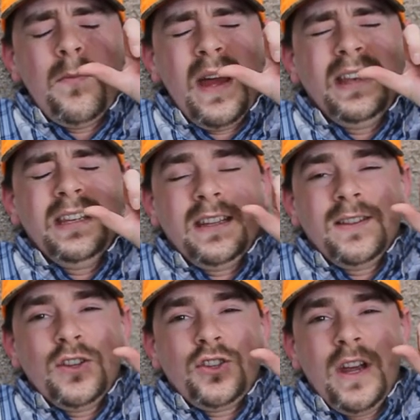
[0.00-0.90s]
bending
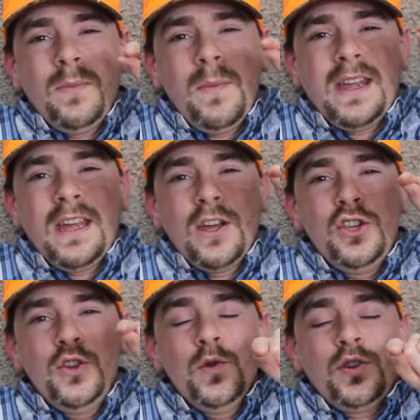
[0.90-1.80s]
the shape, making a
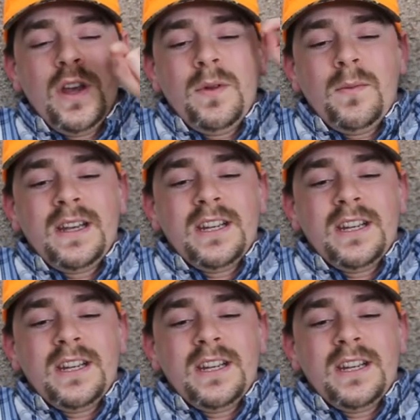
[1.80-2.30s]
U shape in my